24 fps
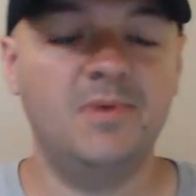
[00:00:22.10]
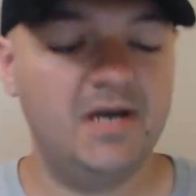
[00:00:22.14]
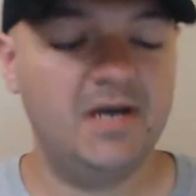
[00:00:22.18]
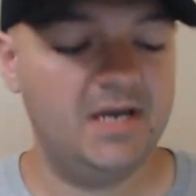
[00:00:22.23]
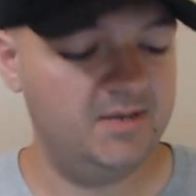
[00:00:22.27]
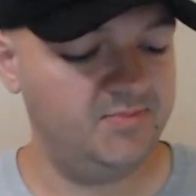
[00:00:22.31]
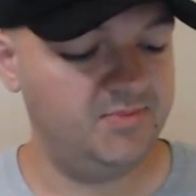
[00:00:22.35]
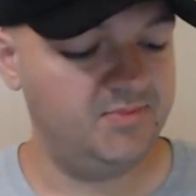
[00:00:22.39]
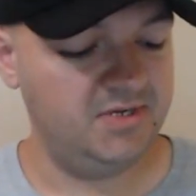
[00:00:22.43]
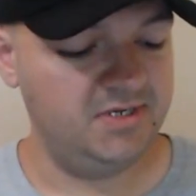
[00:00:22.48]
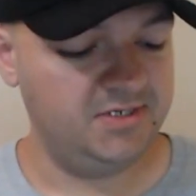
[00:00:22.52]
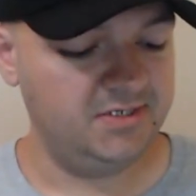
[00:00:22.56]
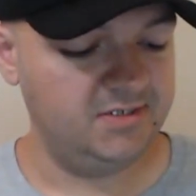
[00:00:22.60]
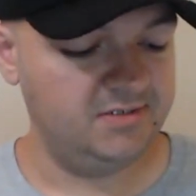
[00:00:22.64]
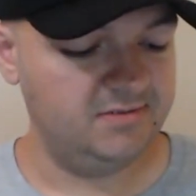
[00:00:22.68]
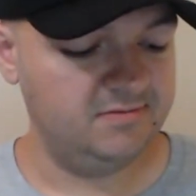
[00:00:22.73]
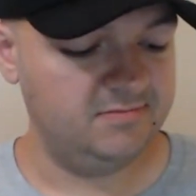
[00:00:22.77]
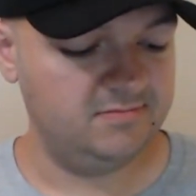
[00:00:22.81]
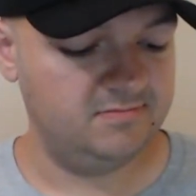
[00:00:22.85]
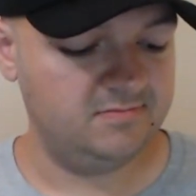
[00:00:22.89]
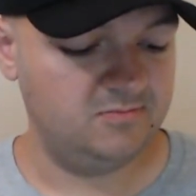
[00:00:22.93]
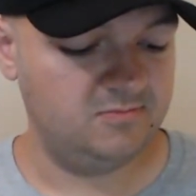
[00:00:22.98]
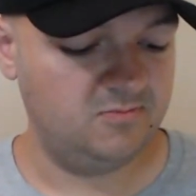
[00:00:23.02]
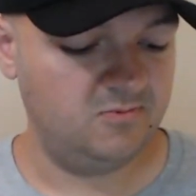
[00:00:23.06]
my
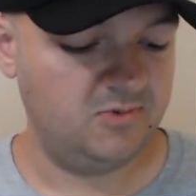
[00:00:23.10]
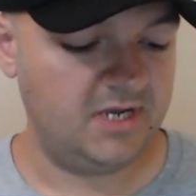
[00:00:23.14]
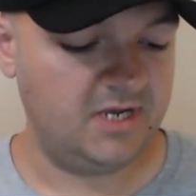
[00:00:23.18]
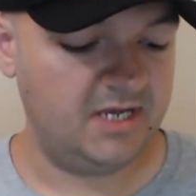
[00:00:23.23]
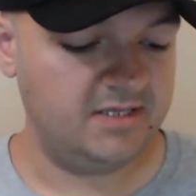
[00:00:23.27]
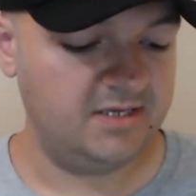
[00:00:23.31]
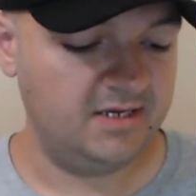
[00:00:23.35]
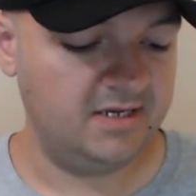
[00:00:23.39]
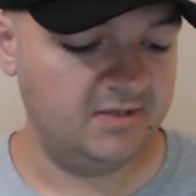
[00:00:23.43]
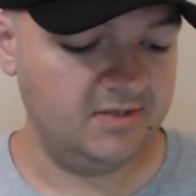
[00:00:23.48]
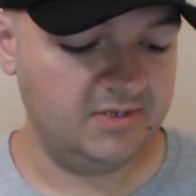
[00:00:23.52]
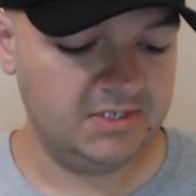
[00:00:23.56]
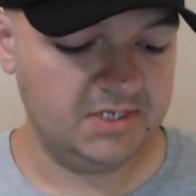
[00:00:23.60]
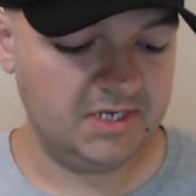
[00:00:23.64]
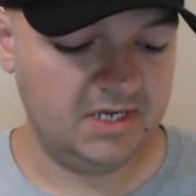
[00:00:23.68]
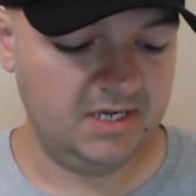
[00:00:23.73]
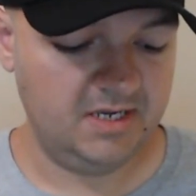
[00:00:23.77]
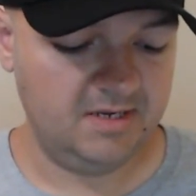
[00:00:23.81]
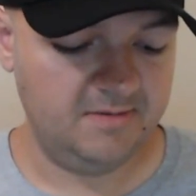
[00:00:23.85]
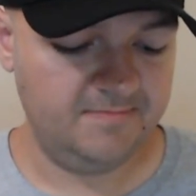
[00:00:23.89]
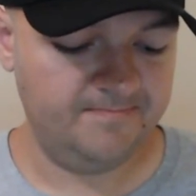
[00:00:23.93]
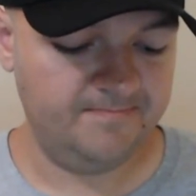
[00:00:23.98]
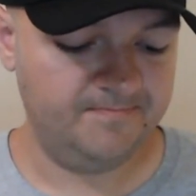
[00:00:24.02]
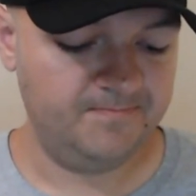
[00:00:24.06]
opinion, what I think of this
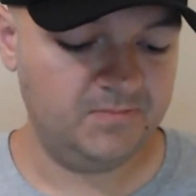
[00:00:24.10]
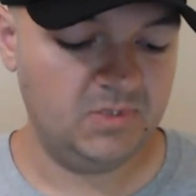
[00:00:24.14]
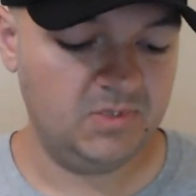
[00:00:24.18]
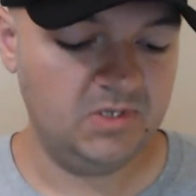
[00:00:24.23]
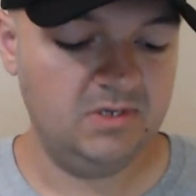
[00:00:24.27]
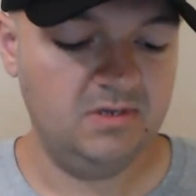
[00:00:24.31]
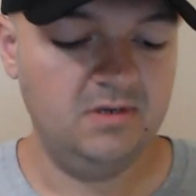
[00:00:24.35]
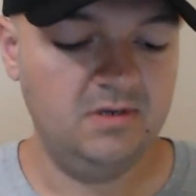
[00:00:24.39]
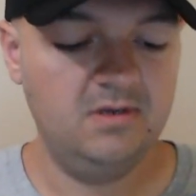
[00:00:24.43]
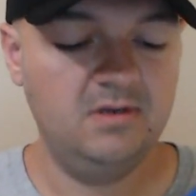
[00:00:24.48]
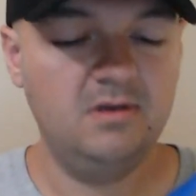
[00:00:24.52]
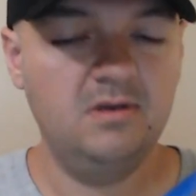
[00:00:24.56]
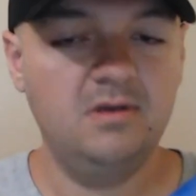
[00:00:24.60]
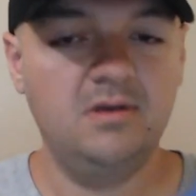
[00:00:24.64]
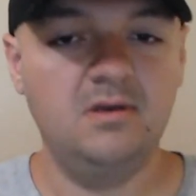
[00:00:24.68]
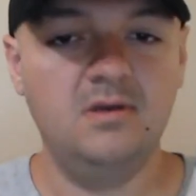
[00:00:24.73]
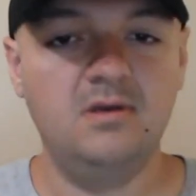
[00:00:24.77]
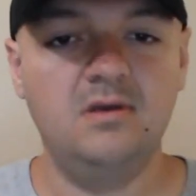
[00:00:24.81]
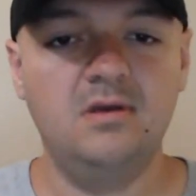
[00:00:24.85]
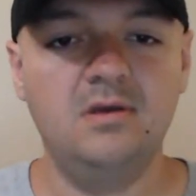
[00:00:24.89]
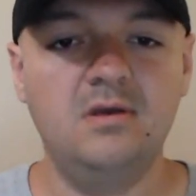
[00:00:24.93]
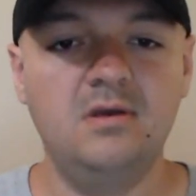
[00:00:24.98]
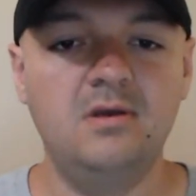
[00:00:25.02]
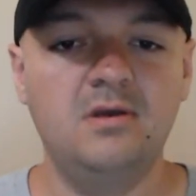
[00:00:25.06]
game,
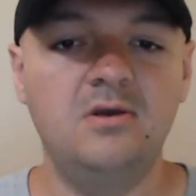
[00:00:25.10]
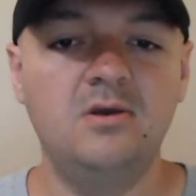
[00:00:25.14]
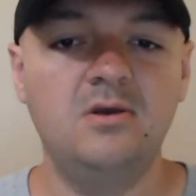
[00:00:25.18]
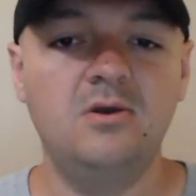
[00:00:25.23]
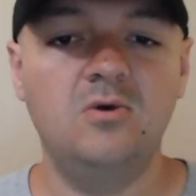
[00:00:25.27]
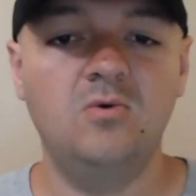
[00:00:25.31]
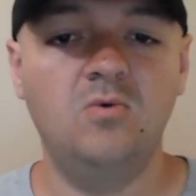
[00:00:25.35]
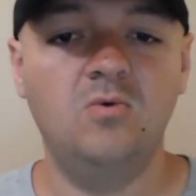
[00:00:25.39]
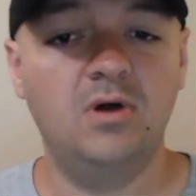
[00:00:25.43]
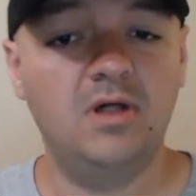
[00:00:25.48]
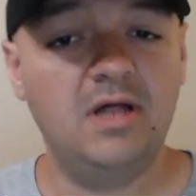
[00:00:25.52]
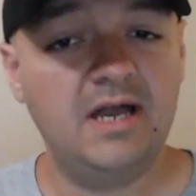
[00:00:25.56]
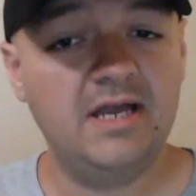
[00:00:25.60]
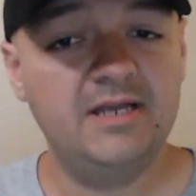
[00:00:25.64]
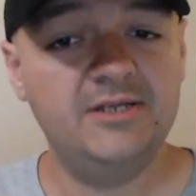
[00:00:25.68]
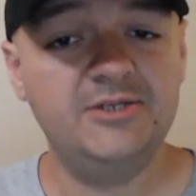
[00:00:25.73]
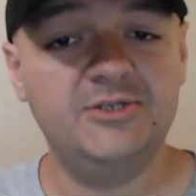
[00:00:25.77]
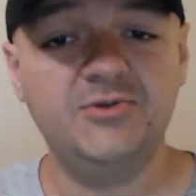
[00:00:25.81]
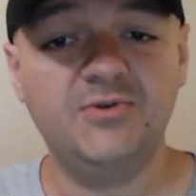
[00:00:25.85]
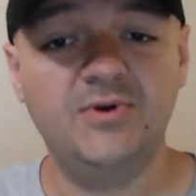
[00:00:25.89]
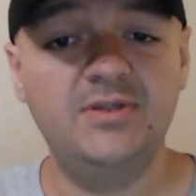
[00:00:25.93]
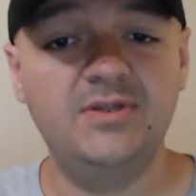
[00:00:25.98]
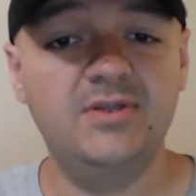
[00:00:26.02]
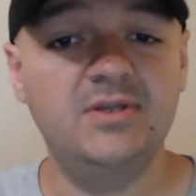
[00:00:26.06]
well, I
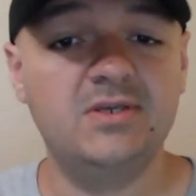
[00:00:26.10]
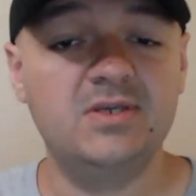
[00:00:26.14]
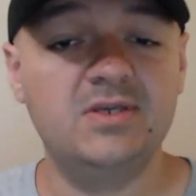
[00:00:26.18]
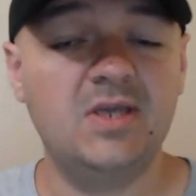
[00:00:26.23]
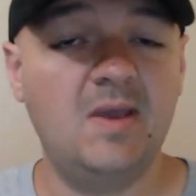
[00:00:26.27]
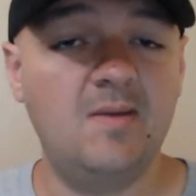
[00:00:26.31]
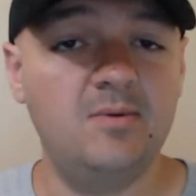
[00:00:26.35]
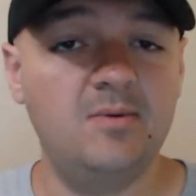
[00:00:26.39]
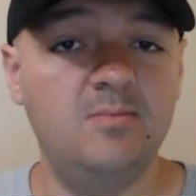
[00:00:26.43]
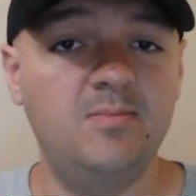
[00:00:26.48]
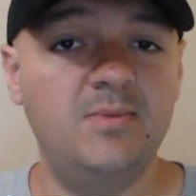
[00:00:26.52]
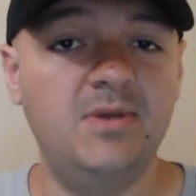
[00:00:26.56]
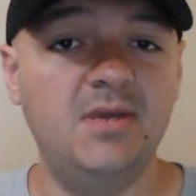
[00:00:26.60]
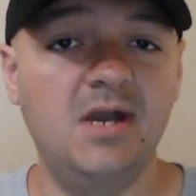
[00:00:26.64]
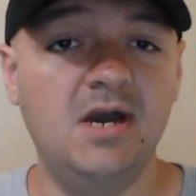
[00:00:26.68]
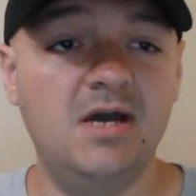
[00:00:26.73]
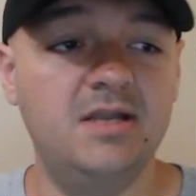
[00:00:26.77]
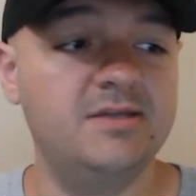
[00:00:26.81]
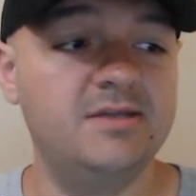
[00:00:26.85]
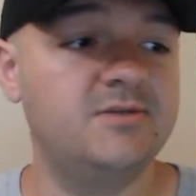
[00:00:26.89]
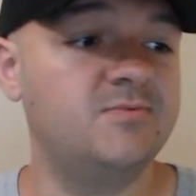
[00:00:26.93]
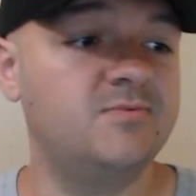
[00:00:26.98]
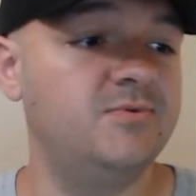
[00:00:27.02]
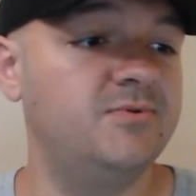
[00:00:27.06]
enjoyed this game, to be
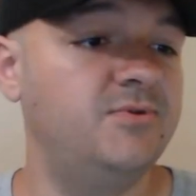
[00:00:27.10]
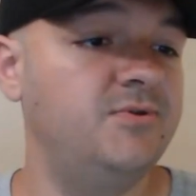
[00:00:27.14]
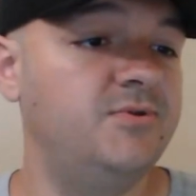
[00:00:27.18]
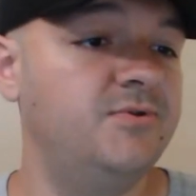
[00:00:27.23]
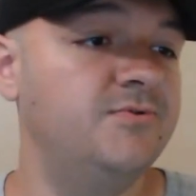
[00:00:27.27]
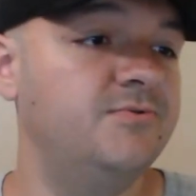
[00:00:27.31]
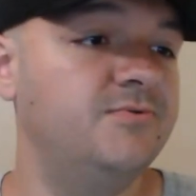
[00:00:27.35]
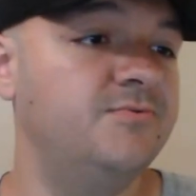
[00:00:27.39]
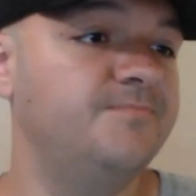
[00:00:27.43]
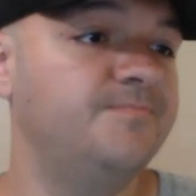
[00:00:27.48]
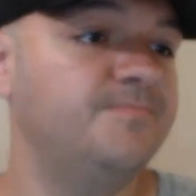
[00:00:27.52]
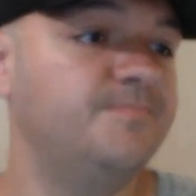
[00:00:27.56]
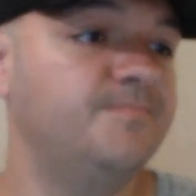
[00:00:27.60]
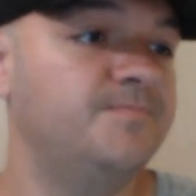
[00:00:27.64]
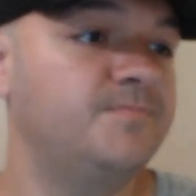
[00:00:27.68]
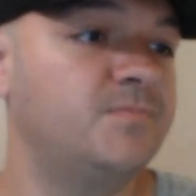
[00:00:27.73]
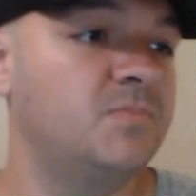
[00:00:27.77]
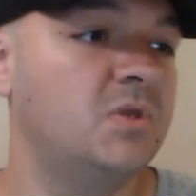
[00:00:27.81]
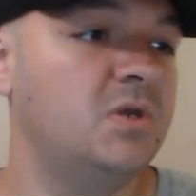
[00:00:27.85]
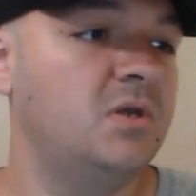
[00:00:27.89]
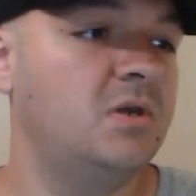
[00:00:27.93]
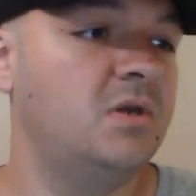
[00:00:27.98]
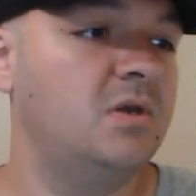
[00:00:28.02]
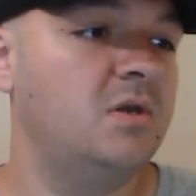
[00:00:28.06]
honest with you.
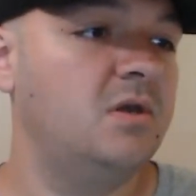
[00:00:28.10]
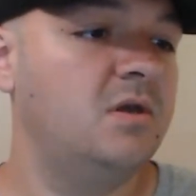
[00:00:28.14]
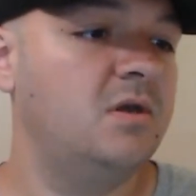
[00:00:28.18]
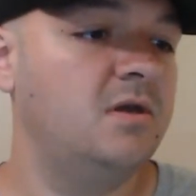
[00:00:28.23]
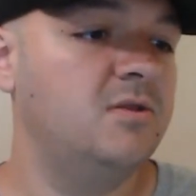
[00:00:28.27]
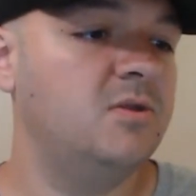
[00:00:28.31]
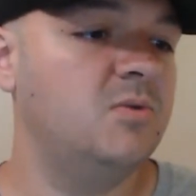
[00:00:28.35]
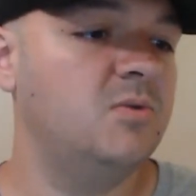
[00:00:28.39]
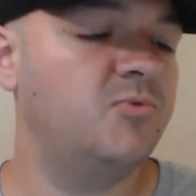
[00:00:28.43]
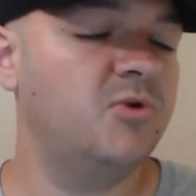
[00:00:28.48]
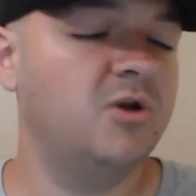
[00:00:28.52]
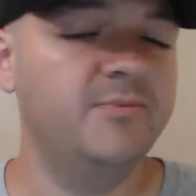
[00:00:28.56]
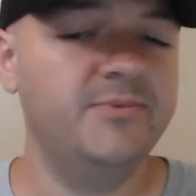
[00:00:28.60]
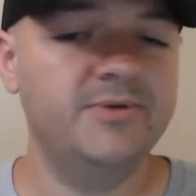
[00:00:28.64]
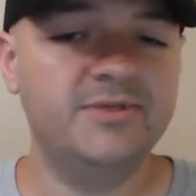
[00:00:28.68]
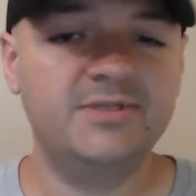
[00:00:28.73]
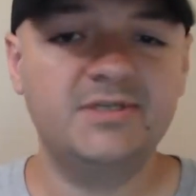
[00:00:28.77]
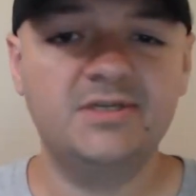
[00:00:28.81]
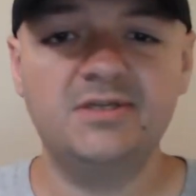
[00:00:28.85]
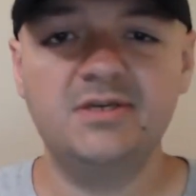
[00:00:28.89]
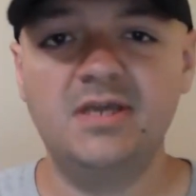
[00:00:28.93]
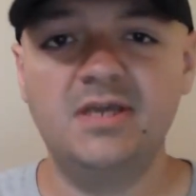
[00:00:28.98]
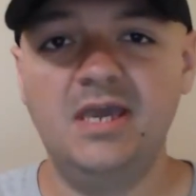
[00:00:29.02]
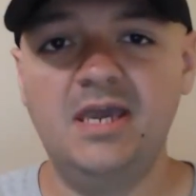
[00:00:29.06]
The
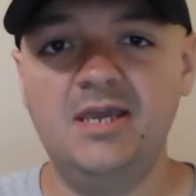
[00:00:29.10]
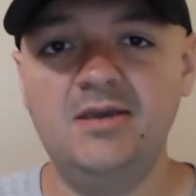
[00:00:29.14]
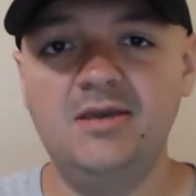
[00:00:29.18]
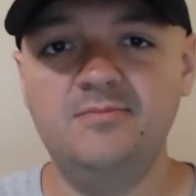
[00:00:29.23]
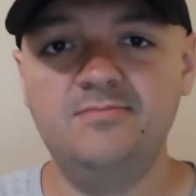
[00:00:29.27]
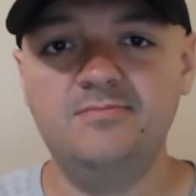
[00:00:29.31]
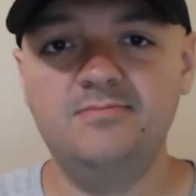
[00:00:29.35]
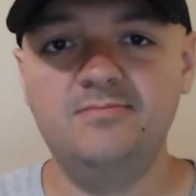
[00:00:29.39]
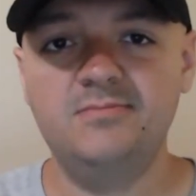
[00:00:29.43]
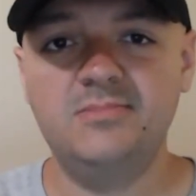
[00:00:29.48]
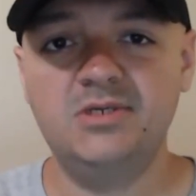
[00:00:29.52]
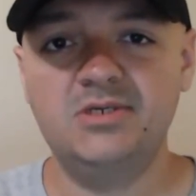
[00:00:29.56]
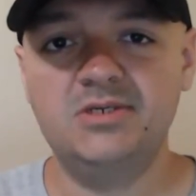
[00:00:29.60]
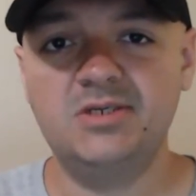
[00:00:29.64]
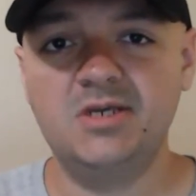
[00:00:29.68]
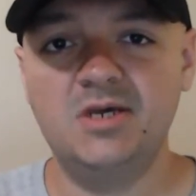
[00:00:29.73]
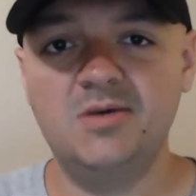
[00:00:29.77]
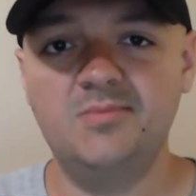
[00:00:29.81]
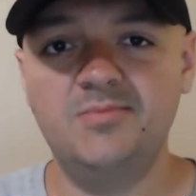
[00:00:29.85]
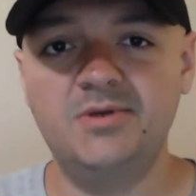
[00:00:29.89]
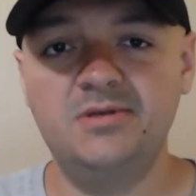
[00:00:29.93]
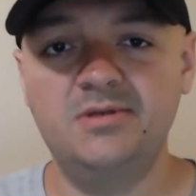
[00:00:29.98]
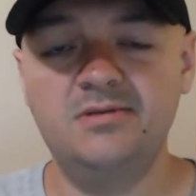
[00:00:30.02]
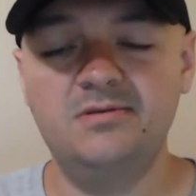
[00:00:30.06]
premise of the game, to
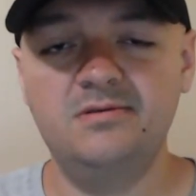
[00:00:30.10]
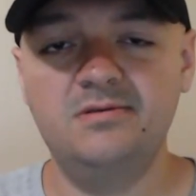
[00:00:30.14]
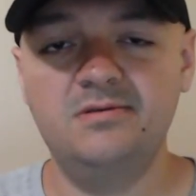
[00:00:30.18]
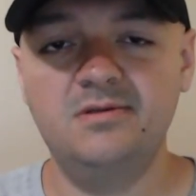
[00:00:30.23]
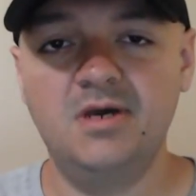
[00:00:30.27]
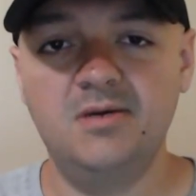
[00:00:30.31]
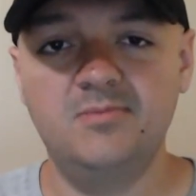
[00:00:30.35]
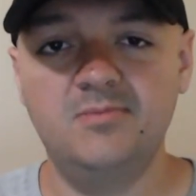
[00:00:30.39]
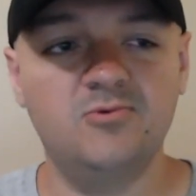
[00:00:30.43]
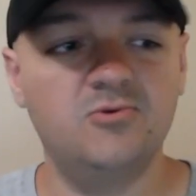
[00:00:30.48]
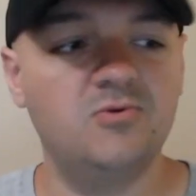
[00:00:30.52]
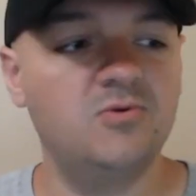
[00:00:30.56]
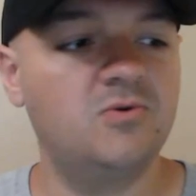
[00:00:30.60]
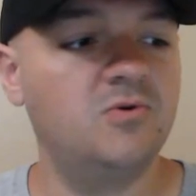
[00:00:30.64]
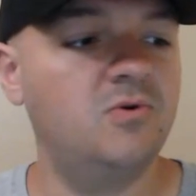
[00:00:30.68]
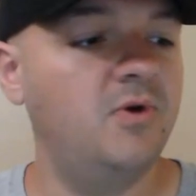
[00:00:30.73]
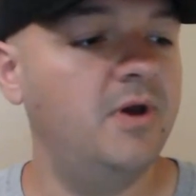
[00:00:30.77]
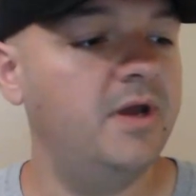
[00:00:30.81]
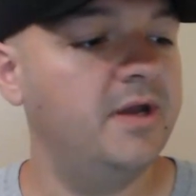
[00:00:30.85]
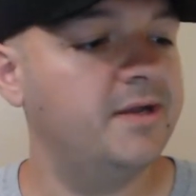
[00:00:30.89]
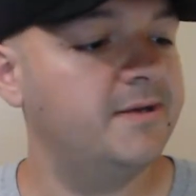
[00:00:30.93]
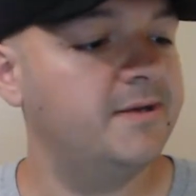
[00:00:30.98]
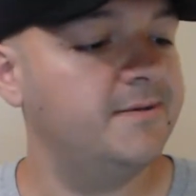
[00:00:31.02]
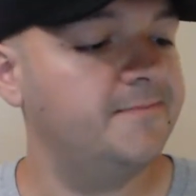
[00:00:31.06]
sum it up real
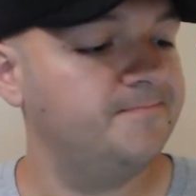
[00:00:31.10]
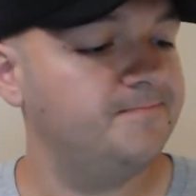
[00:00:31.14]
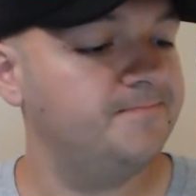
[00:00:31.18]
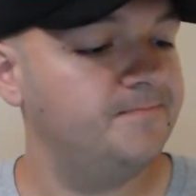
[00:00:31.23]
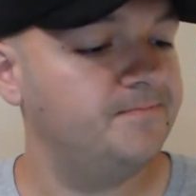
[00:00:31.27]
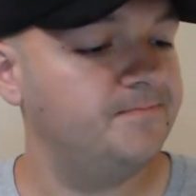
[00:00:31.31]
quick,